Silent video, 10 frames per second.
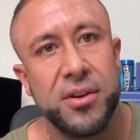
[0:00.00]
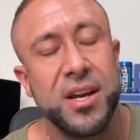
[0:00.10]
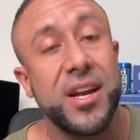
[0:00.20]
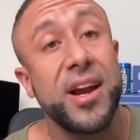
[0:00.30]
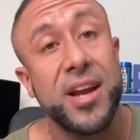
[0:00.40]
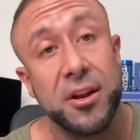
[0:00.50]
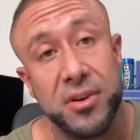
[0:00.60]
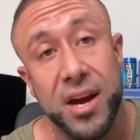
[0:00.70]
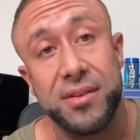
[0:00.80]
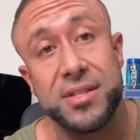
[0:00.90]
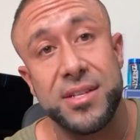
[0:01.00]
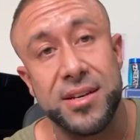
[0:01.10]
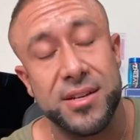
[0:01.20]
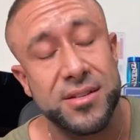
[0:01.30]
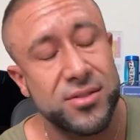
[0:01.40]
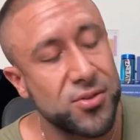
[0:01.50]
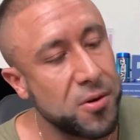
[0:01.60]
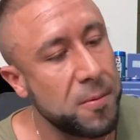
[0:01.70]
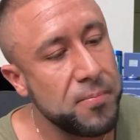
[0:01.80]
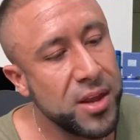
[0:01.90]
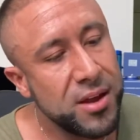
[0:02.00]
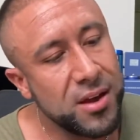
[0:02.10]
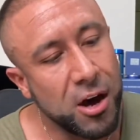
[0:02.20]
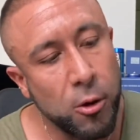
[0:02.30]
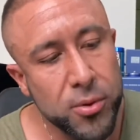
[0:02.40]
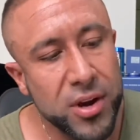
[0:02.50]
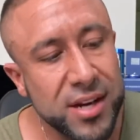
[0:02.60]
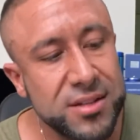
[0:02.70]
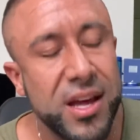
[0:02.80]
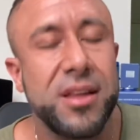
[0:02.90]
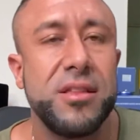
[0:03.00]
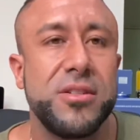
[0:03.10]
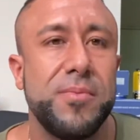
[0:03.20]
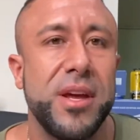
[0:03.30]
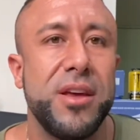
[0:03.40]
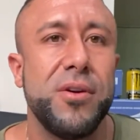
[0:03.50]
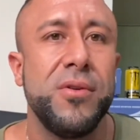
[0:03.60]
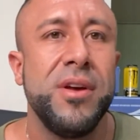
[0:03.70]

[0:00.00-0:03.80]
And I can guarantee it. So I hope you guys like this video.